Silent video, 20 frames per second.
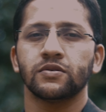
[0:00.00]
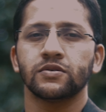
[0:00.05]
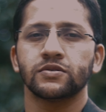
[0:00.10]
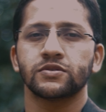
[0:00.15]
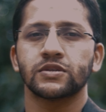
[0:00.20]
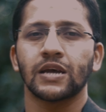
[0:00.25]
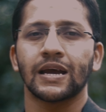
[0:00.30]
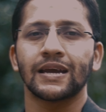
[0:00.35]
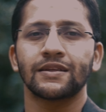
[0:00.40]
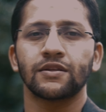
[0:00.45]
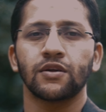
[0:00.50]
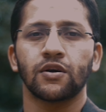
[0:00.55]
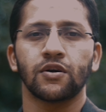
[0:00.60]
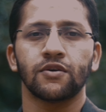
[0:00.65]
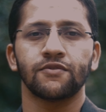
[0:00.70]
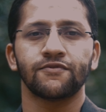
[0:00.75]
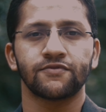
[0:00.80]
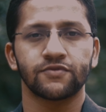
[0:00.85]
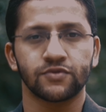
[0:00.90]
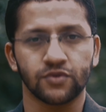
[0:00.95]
sign
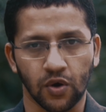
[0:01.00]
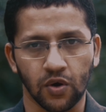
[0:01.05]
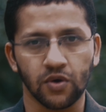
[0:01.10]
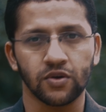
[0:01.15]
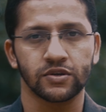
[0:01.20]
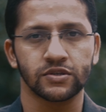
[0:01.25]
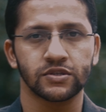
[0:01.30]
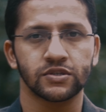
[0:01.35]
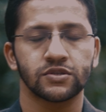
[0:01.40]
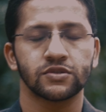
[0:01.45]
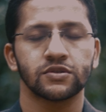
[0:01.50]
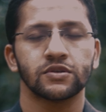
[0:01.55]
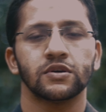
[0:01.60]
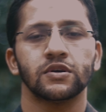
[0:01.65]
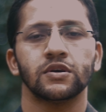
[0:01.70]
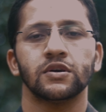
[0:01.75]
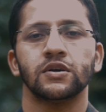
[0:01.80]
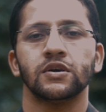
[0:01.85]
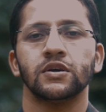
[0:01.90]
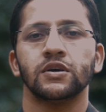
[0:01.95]
of Taurus.
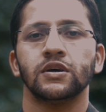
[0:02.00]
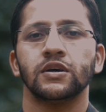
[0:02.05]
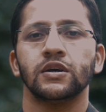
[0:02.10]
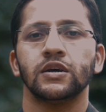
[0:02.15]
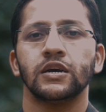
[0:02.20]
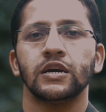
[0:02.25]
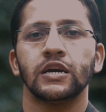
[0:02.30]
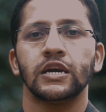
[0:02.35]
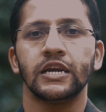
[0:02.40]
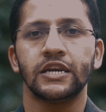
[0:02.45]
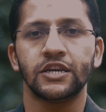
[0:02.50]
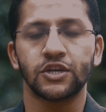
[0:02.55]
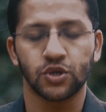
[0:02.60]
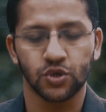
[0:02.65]
It